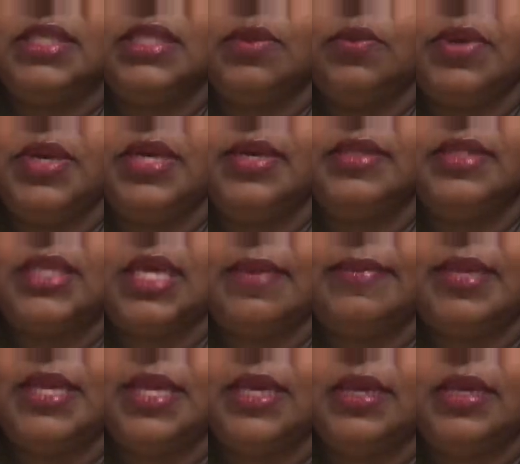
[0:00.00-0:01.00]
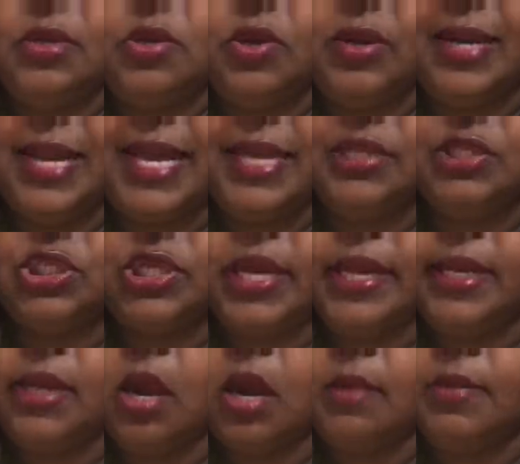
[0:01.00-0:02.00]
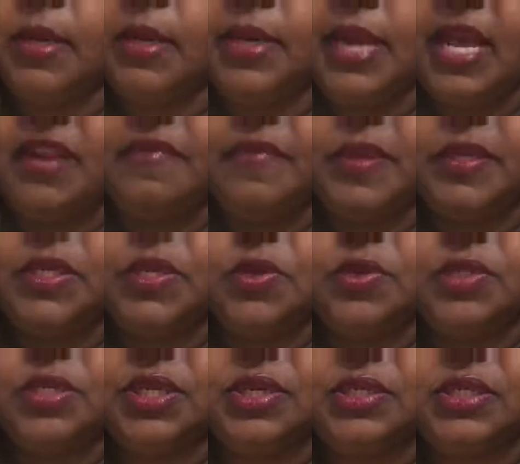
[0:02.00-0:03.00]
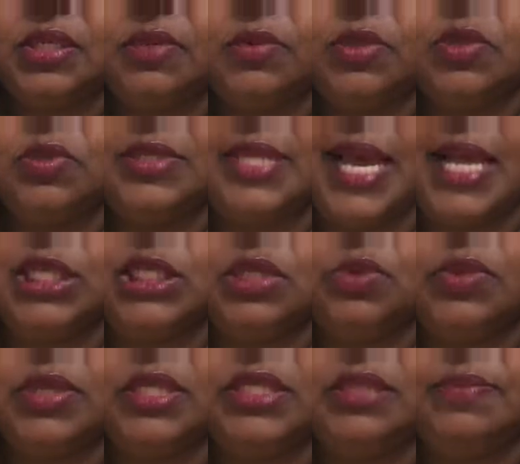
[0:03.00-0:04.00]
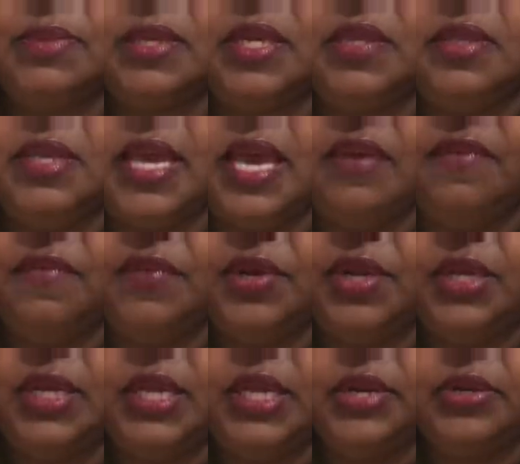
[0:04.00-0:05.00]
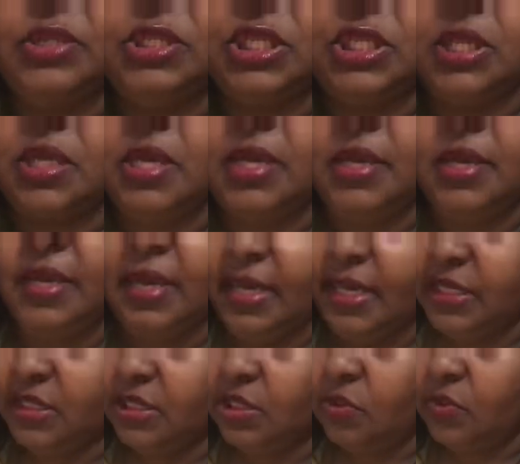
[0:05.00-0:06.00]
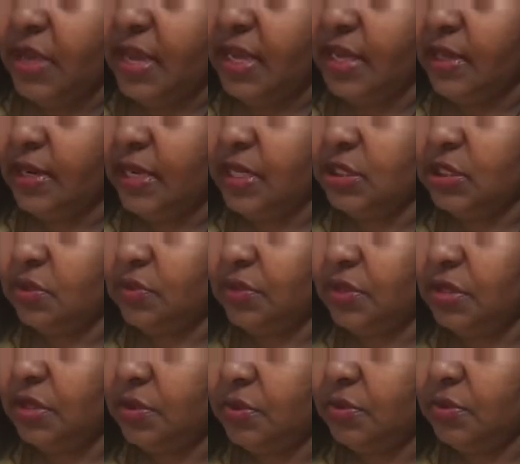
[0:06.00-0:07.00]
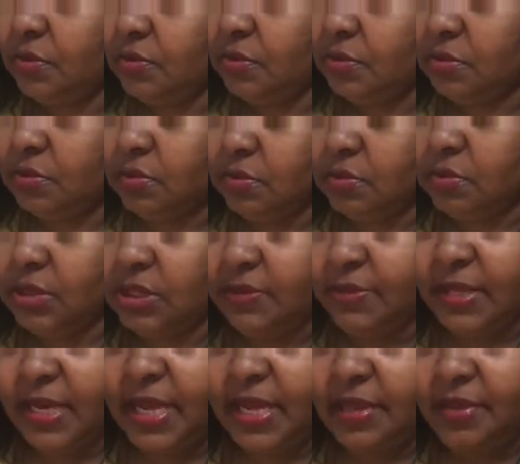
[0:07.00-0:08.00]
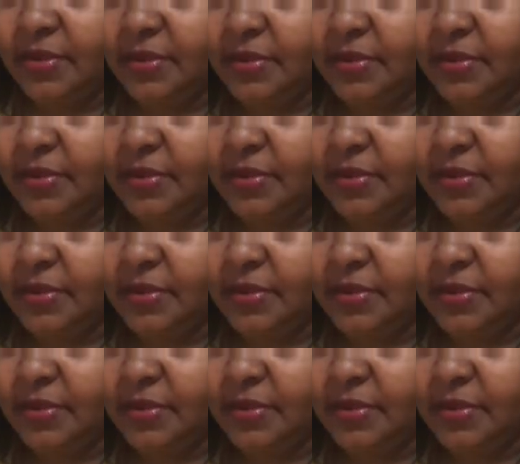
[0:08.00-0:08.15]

someone else coming in, your knight in shining armor, knight of pentacles here. Someone who's actually willing to put in the effort and energy into a connection with you, Gemini.